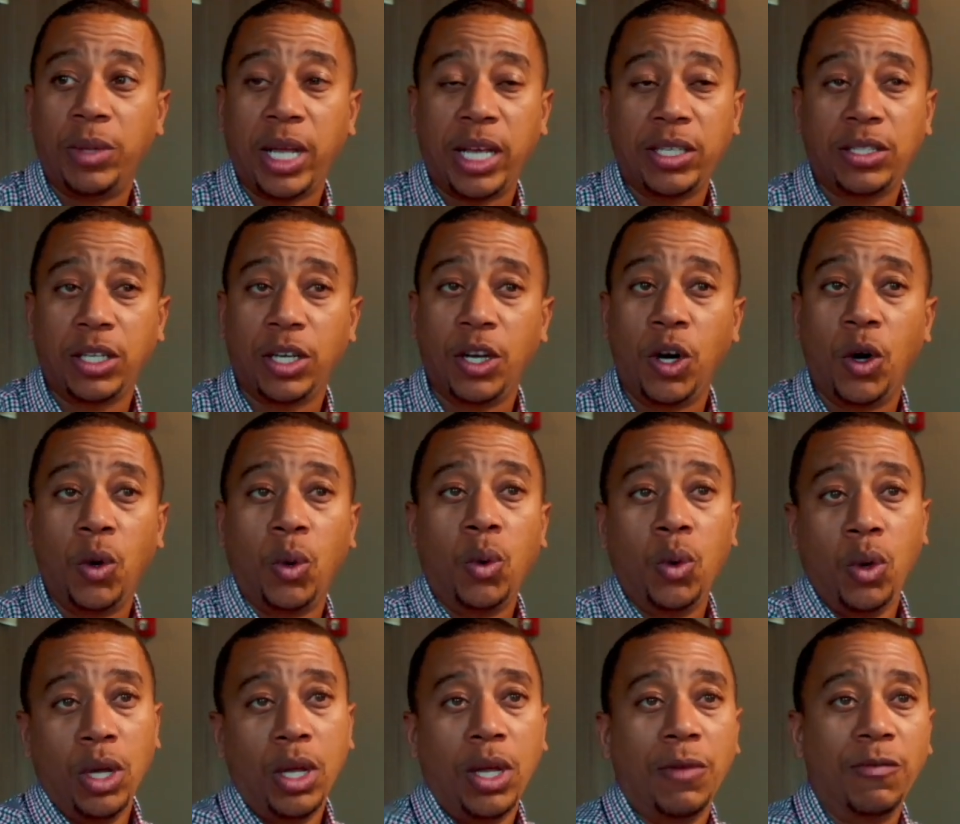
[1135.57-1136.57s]
That's the
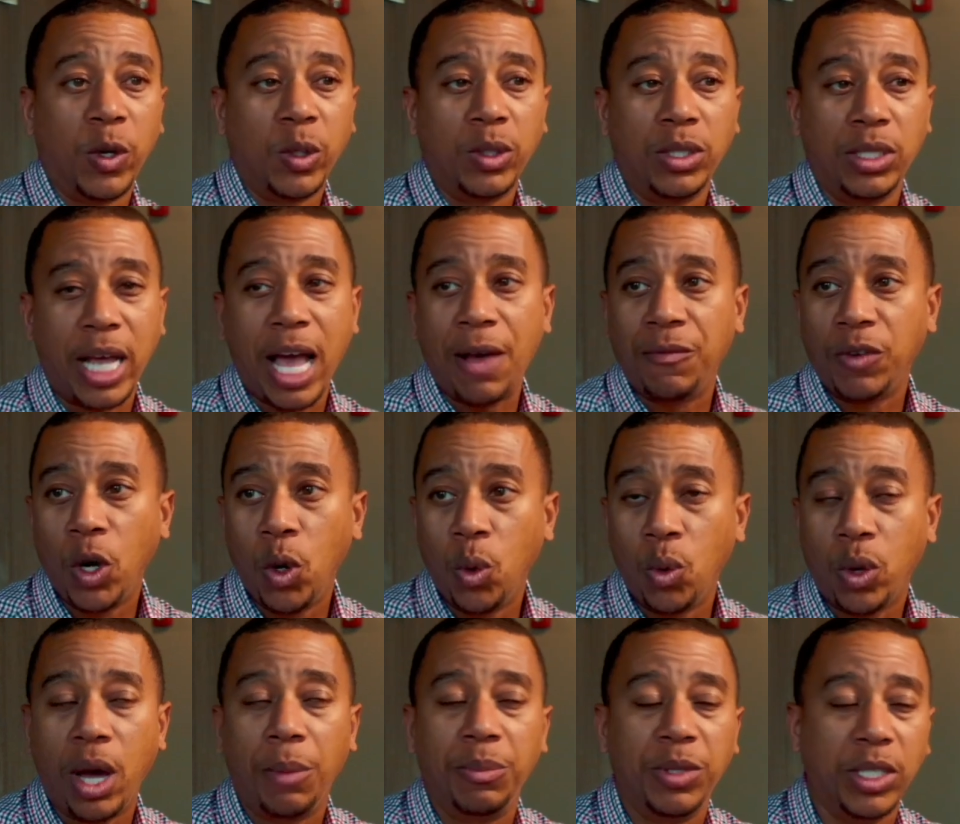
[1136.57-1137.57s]
goal versus having the whole
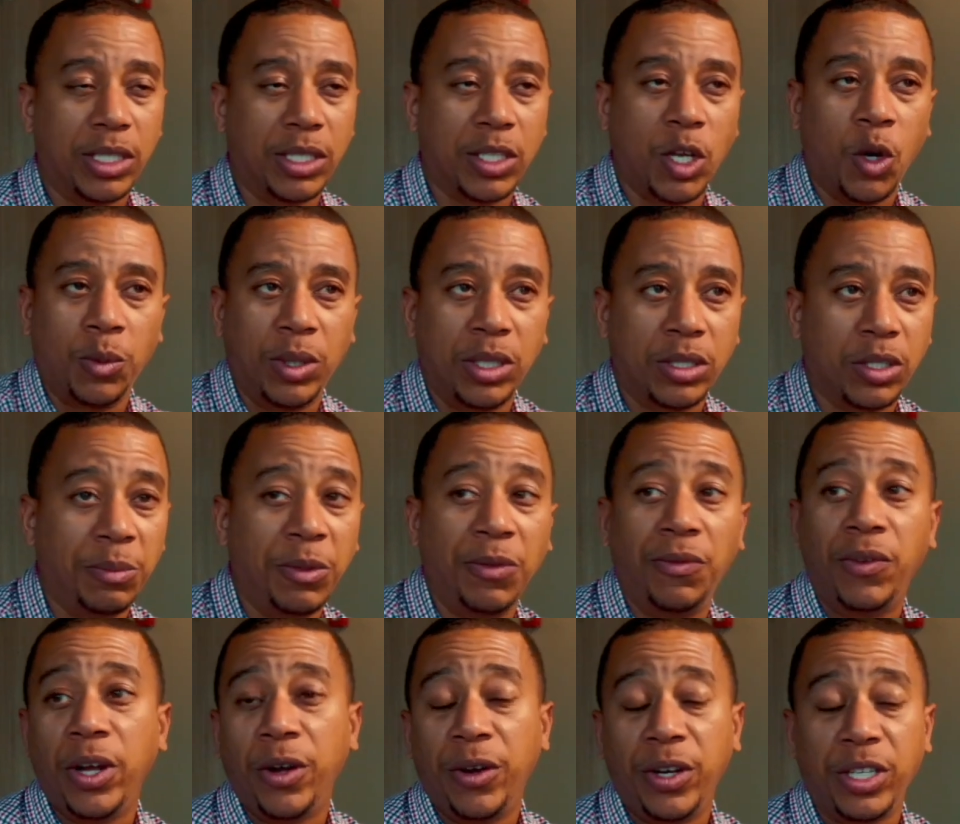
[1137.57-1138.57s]
company in scope. That's going to
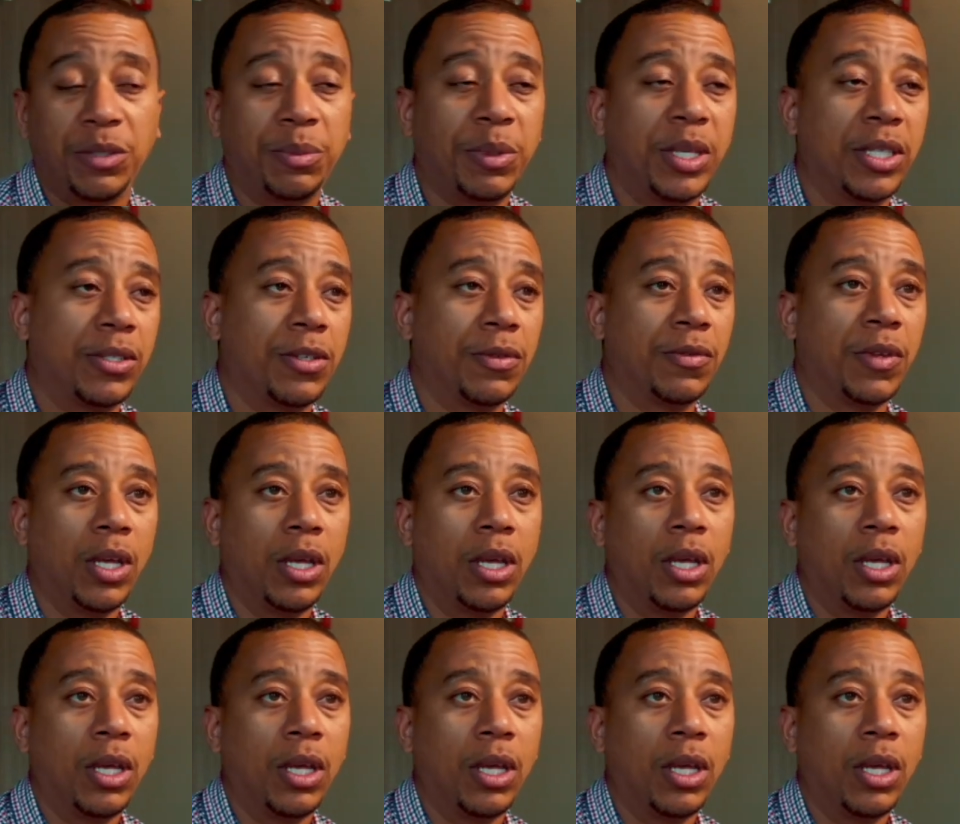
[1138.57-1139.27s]
be very expensive.